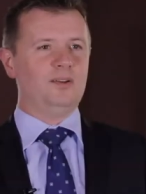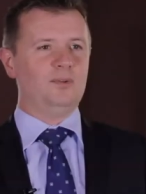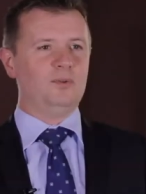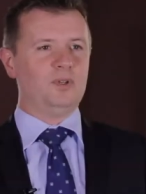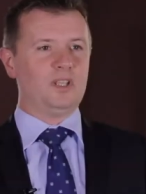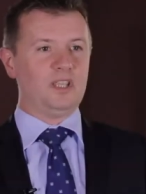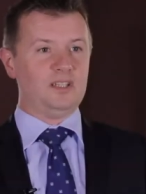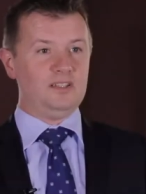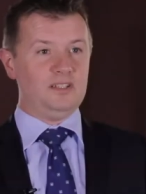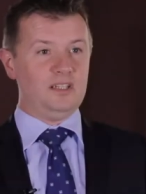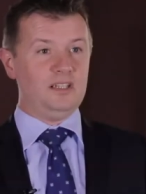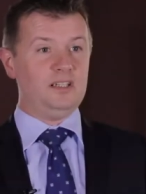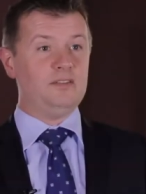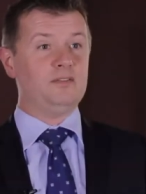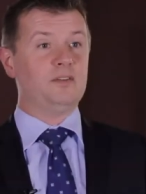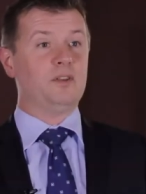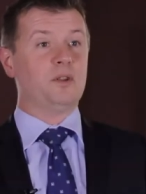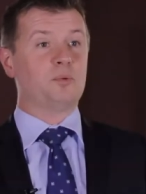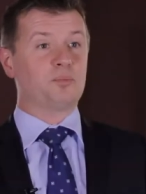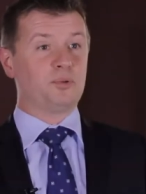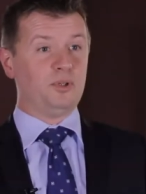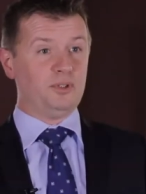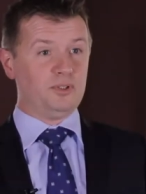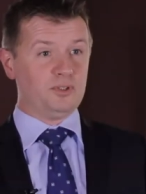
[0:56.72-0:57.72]
and assure a
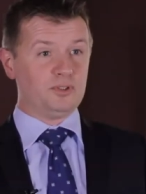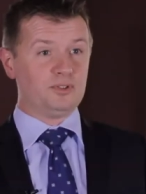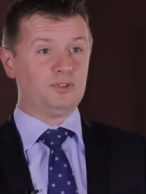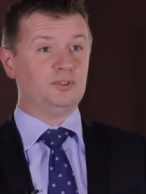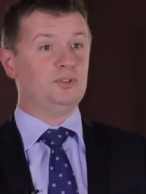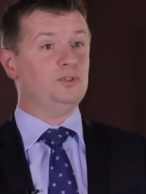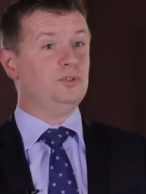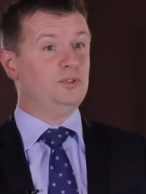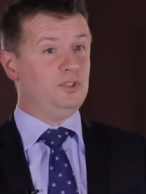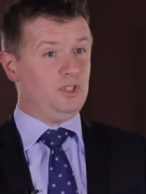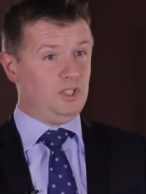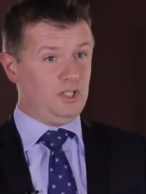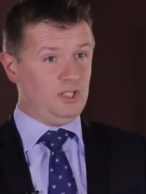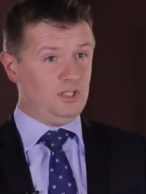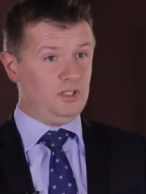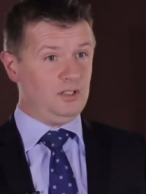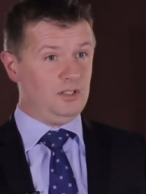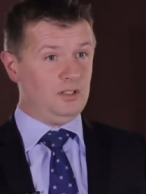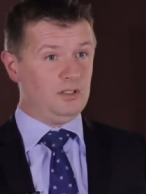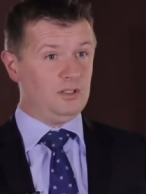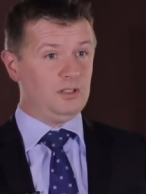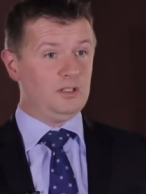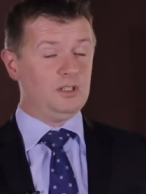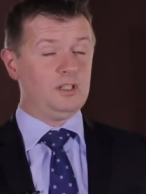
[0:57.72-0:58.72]
precise
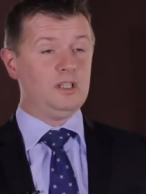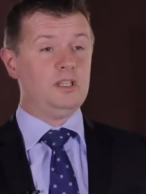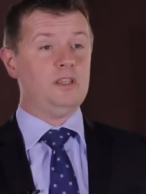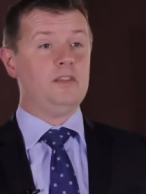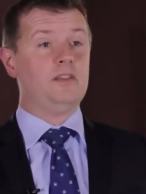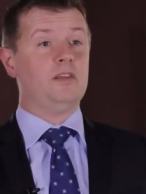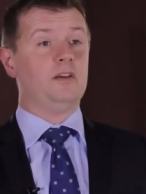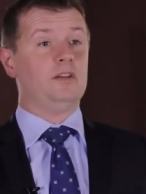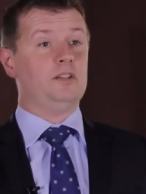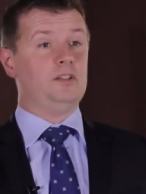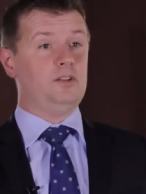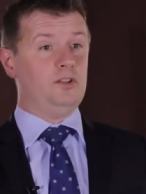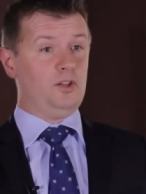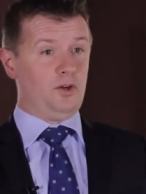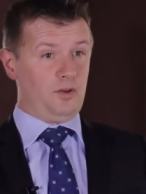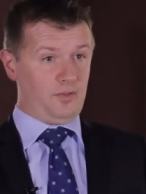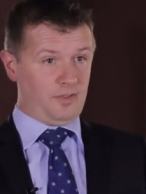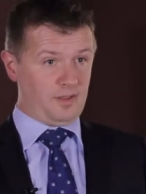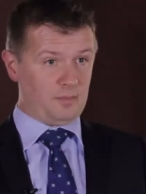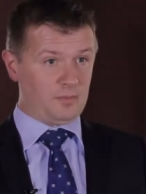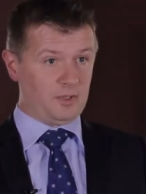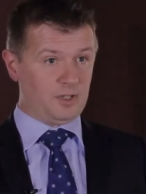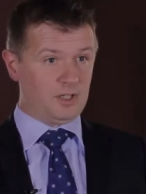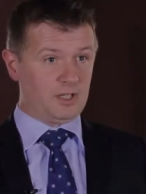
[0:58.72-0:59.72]
colorimetry that will
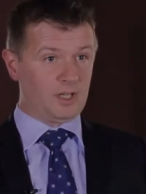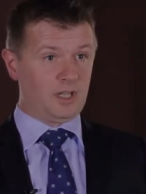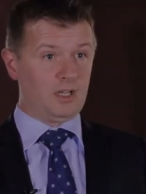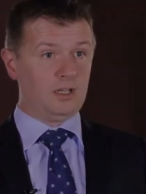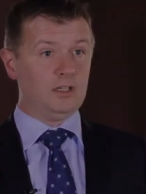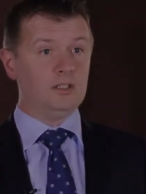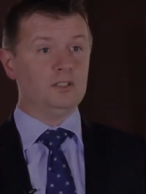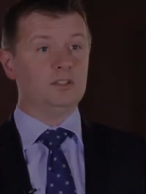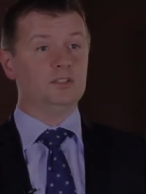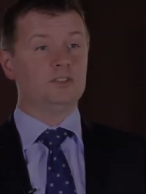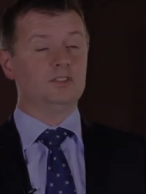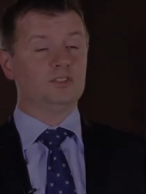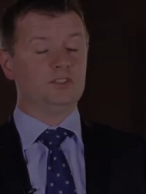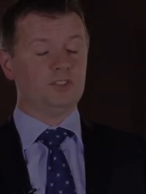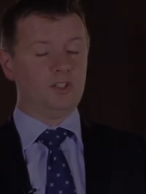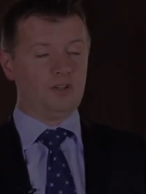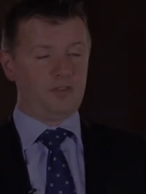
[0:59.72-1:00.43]
fully ensure a